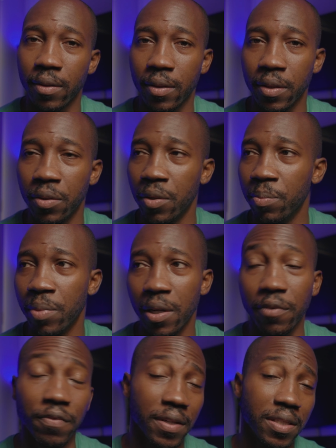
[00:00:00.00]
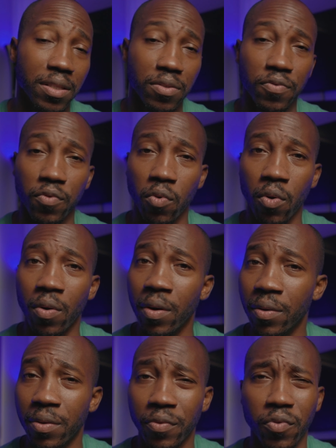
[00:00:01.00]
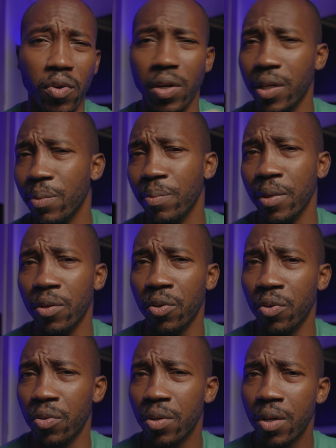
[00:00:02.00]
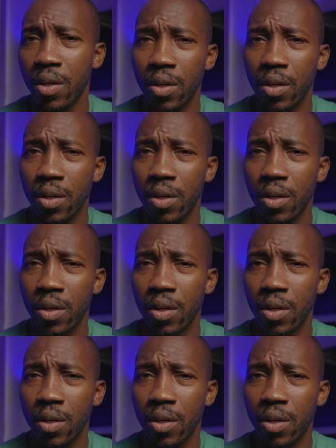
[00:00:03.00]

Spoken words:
you know, bug fixes for the 400mm